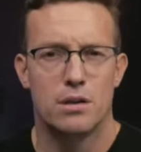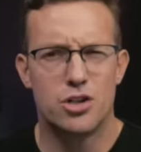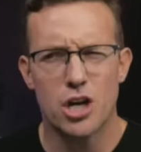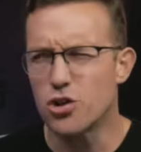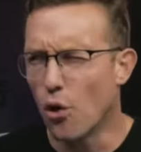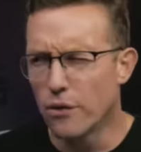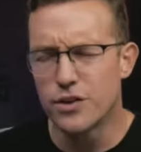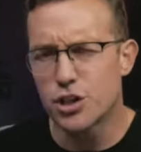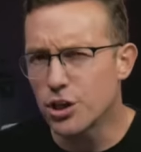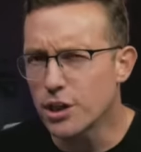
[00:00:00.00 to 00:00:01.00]
The judge
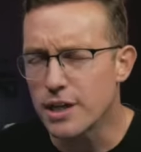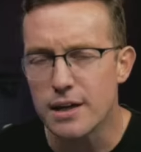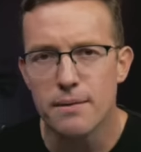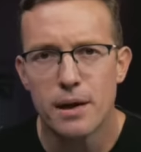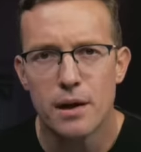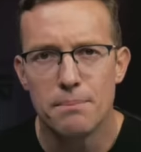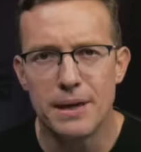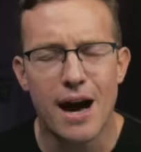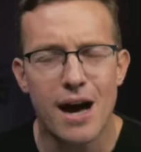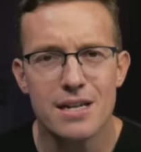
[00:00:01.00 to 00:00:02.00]
overturned it
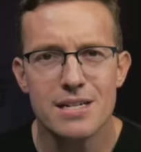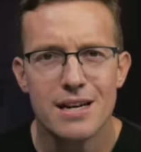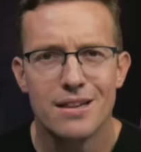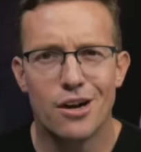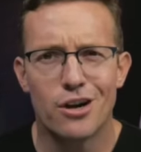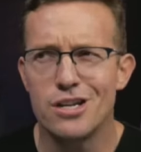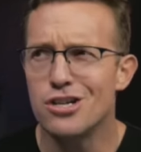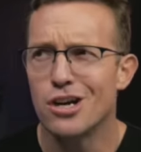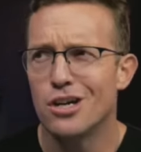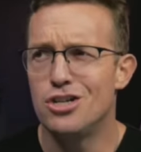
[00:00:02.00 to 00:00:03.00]
because there is